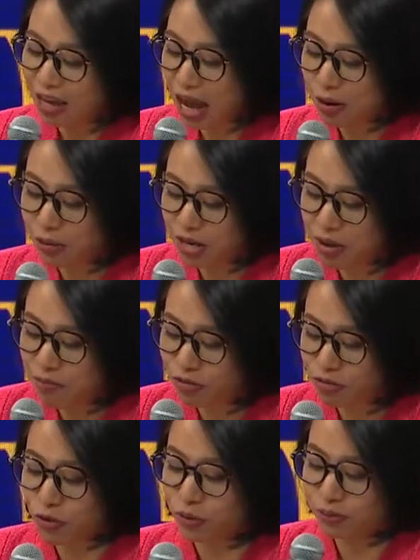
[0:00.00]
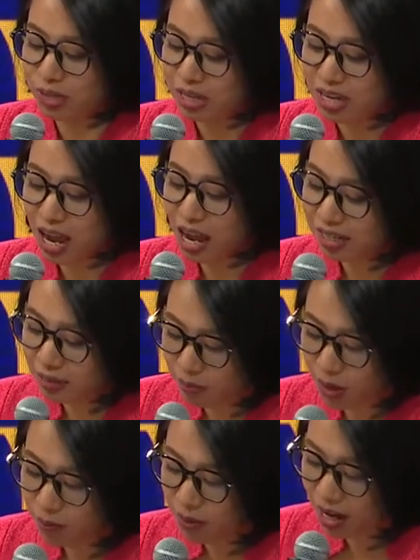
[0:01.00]
I will name a few.
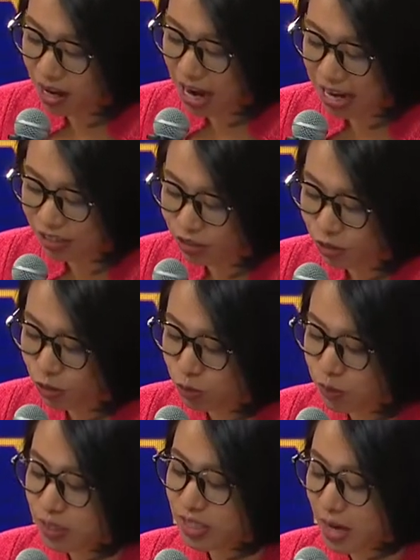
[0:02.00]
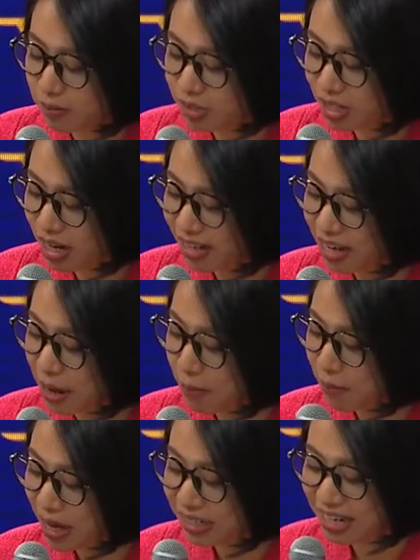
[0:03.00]
Alibaba, Ant Group, Yum China,
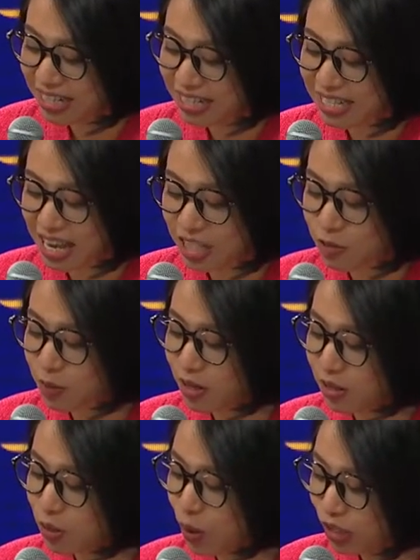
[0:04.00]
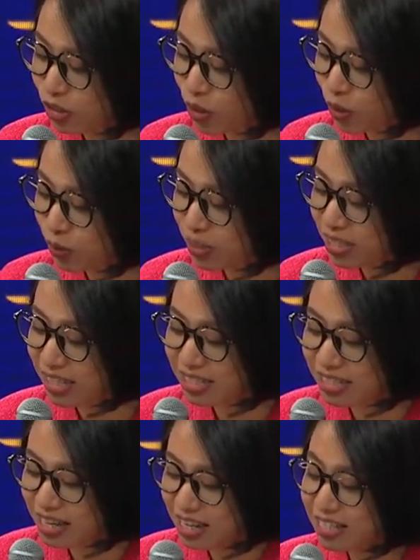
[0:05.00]
ByteDance, Expand, Kuaishou,
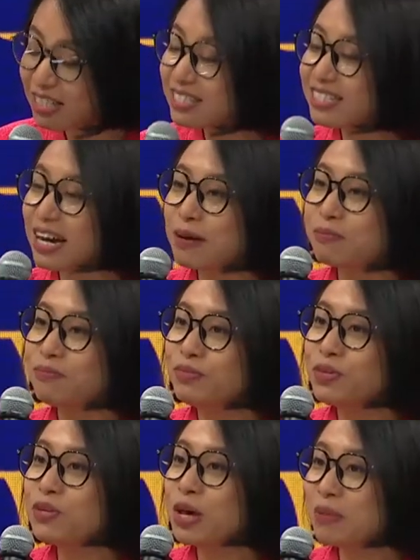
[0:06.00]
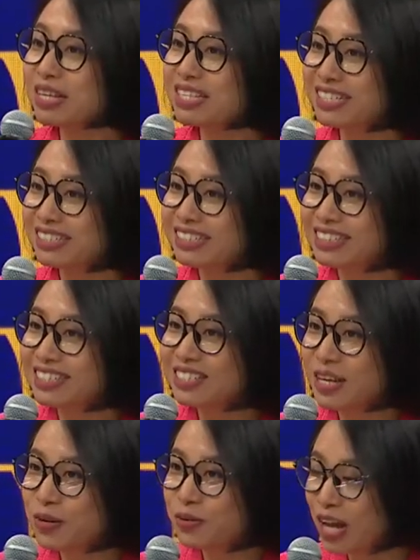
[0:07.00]
SenseTime, you name it.
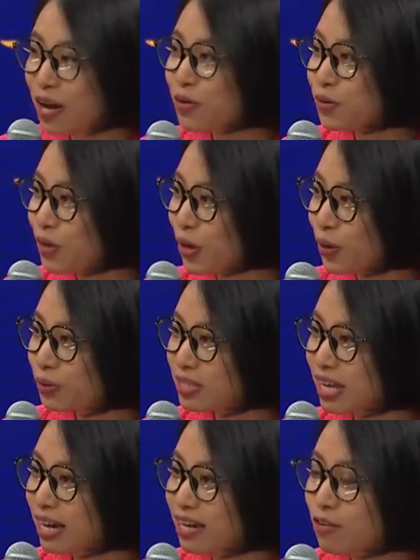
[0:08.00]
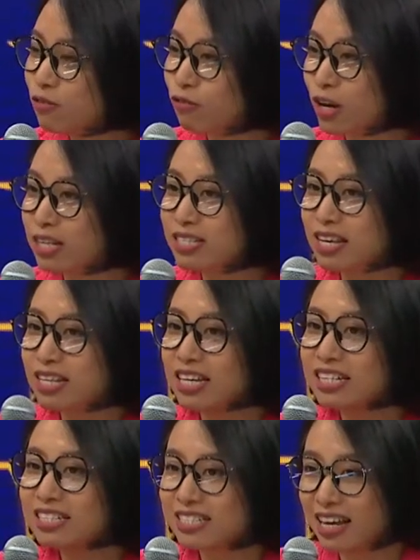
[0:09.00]
So now you know that Fred's
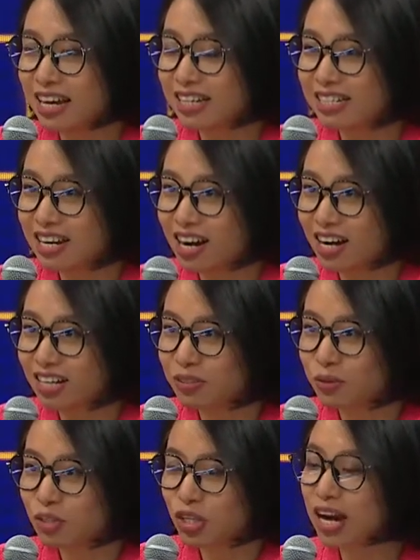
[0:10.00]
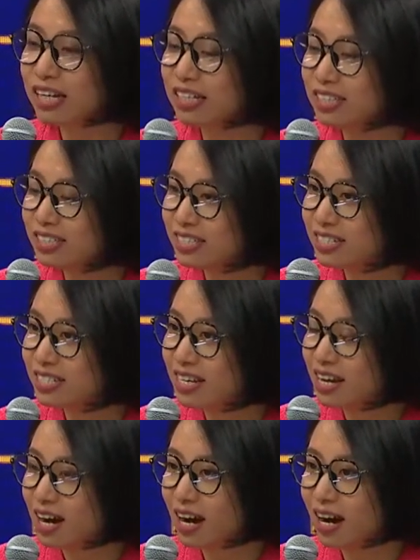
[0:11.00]
insight on Chinese
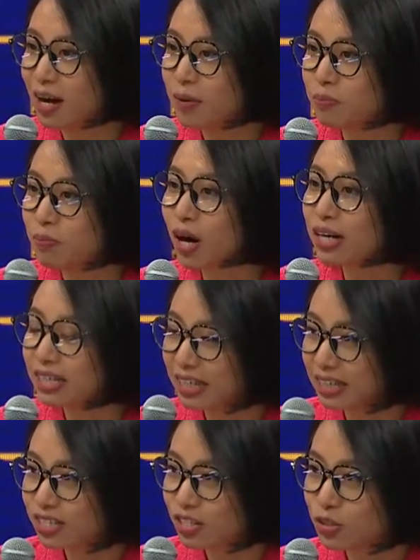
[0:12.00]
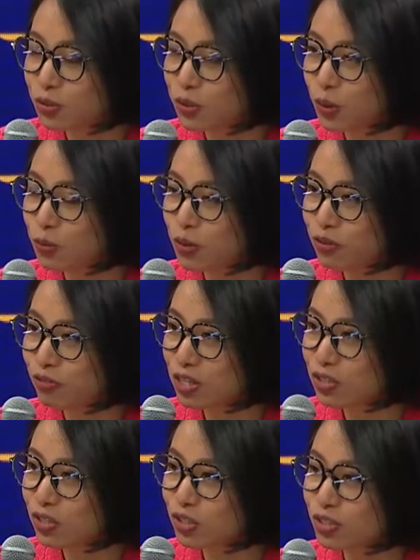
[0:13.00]
market to global
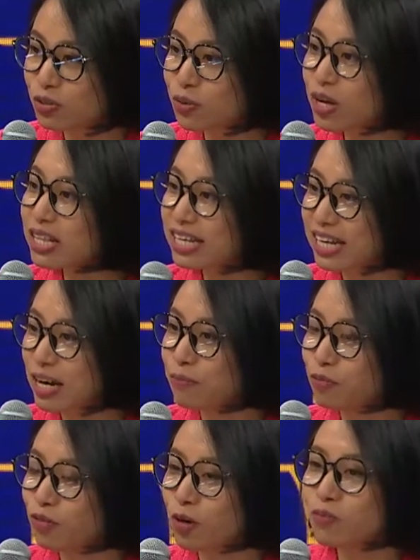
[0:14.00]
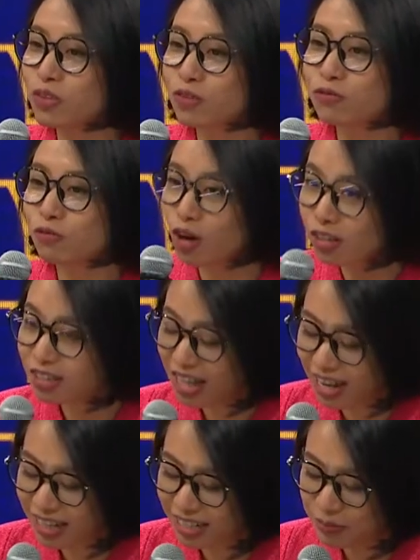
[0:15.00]
investors really come from the
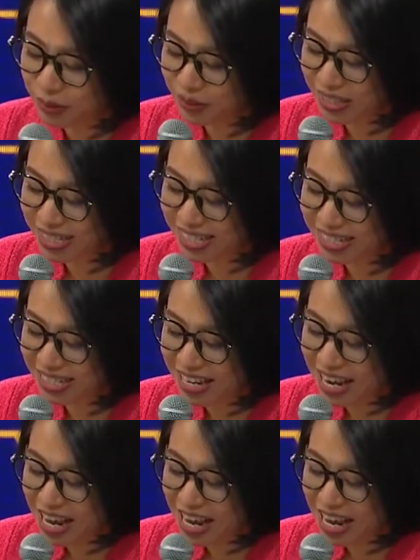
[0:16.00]
frontline experiences.